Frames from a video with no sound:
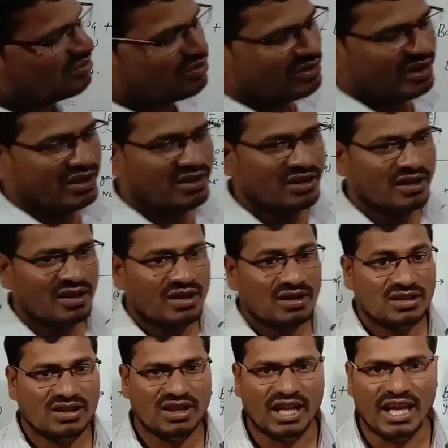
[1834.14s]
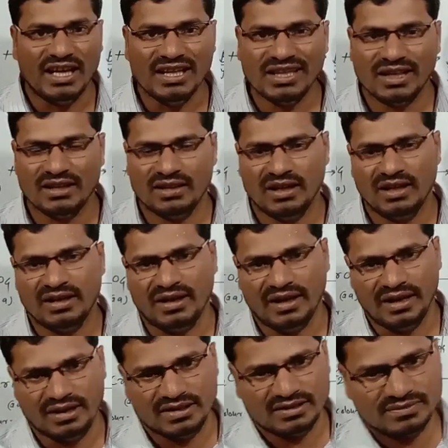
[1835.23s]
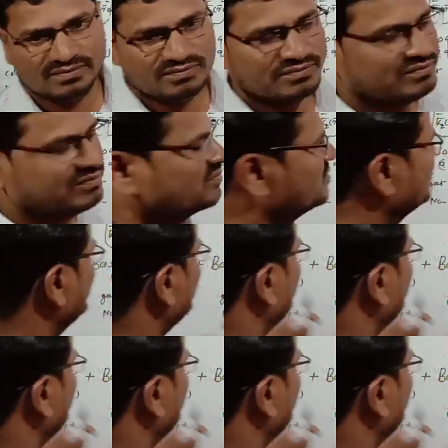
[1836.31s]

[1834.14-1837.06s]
to take phthalic anhydride. You